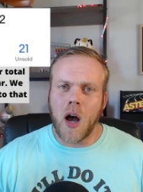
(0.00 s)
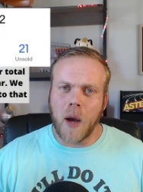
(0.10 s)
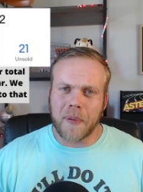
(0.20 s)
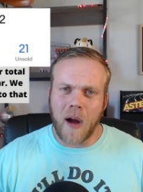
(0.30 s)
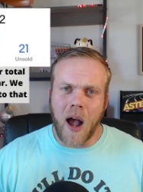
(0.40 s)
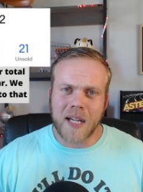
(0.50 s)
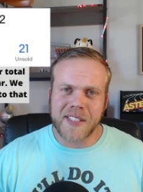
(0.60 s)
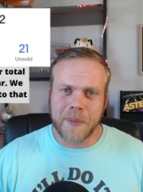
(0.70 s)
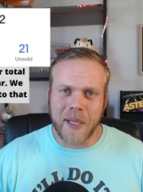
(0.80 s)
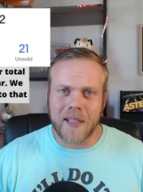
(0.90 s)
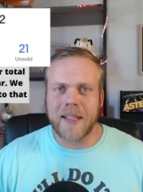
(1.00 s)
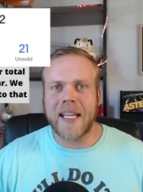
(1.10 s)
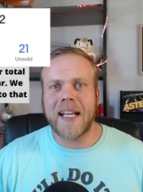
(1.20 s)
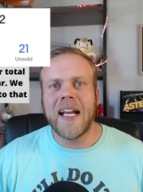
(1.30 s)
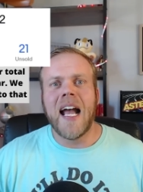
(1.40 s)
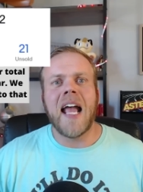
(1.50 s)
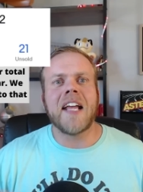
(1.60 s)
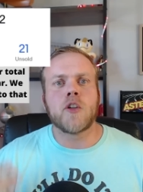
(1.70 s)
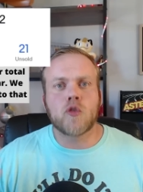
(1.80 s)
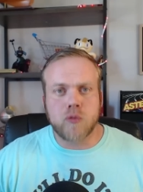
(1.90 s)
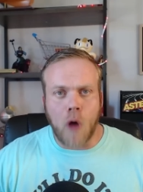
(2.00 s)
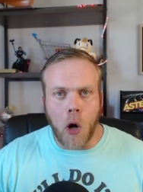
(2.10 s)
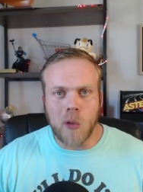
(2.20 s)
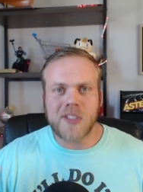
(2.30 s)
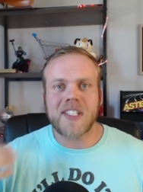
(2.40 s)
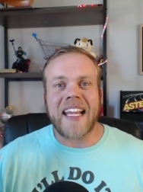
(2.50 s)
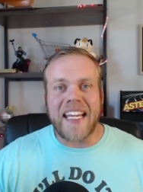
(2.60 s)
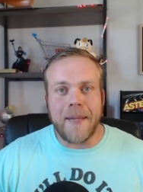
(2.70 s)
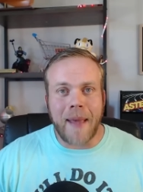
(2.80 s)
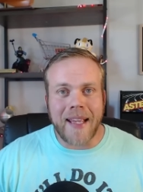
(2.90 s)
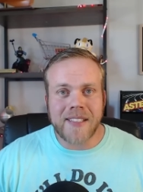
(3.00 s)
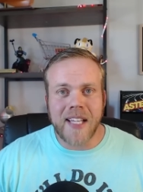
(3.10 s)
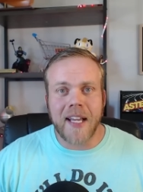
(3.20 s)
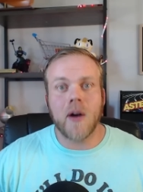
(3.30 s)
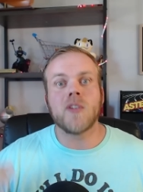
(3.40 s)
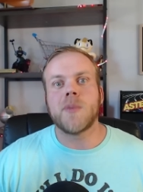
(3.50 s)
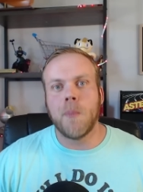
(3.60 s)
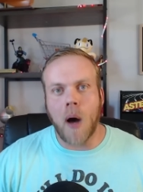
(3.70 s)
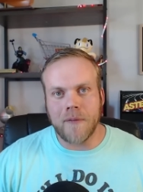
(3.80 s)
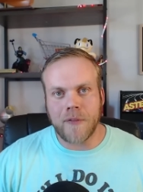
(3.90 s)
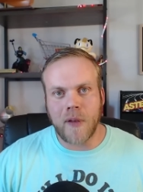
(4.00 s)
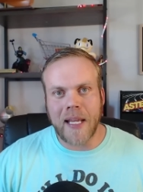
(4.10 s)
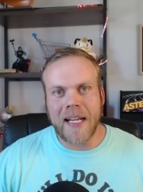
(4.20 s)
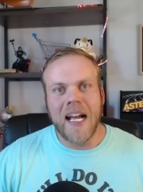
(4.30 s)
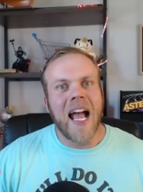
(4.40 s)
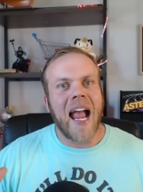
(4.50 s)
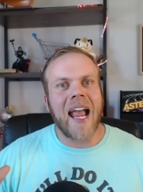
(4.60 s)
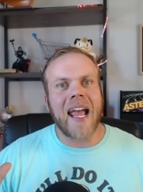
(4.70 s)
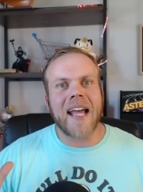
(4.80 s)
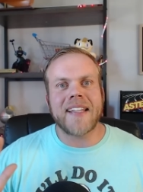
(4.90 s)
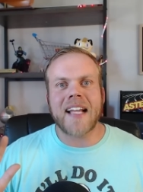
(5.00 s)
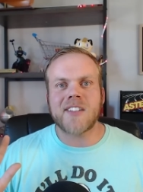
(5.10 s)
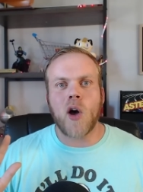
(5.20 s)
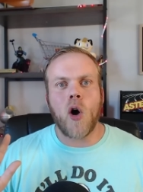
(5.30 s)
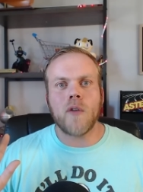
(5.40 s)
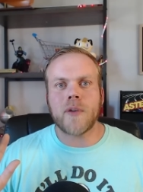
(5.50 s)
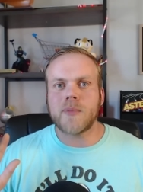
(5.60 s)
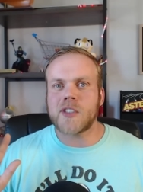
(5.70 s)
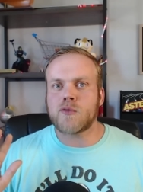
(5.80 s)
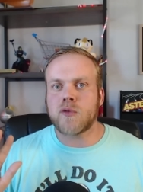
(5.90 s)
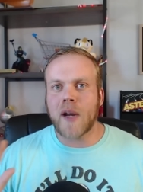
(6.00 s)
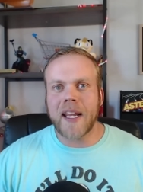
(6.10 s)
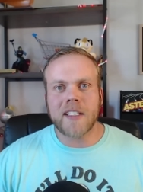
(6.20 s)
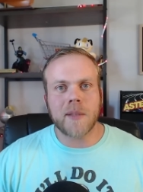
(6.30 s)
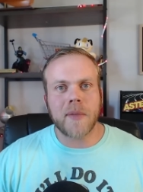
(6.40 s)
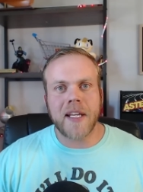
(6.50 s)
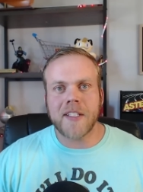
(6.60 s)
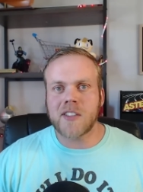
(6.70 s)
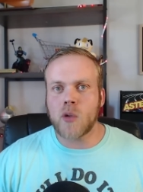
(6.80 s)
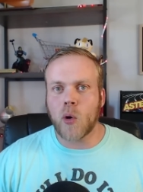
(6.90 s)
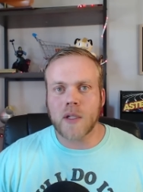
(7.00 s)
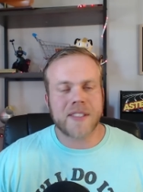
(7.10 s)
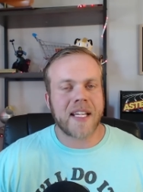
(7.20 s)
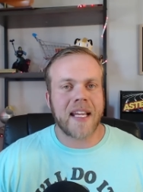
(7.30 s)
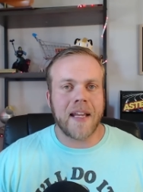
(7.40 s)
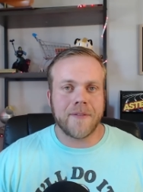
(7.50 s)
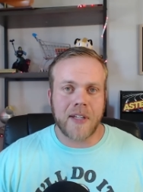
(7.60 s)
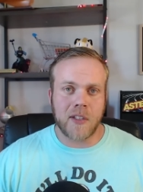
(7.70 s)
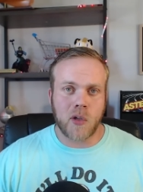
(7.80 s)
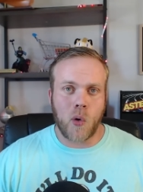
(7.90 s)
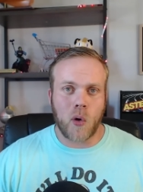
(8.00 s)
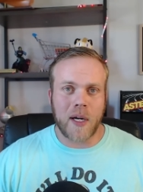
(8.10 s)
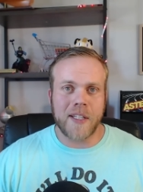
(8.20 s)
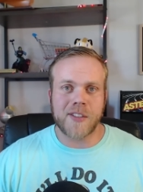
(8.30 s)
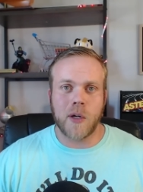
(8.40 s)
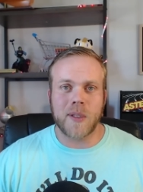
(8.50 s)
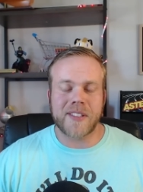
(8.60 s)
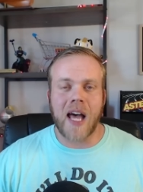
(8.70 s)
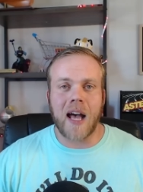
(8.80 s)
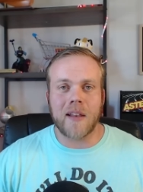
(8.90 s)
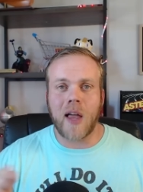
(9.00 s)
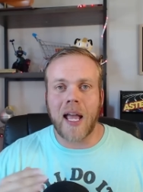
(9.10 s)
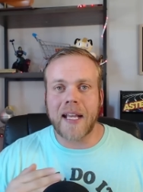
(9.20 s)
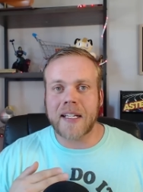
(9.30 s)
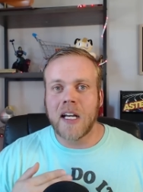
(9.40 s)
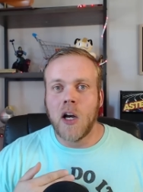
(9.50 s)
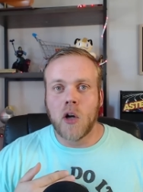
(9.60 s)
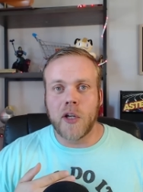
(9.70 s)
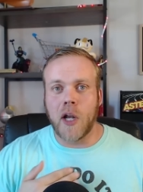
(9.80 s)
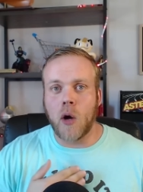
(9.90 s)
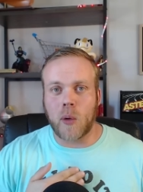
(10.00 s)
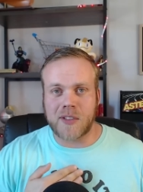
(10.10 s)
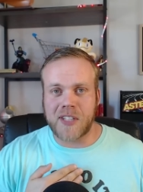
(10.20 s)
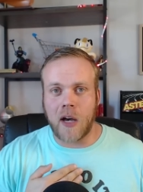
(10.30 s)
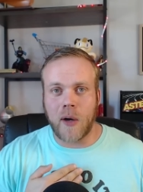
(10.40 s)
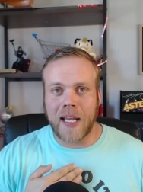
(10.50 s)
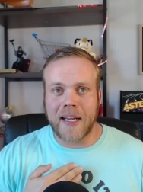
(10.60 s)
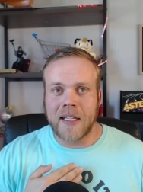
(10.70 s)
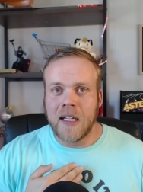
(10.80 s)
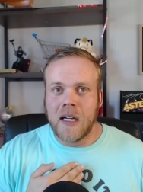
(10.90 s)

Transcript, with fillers: approximately in gross eBay sales monthly. And that's all from just randomly sourced inventory. So it's not like, you know, we're selling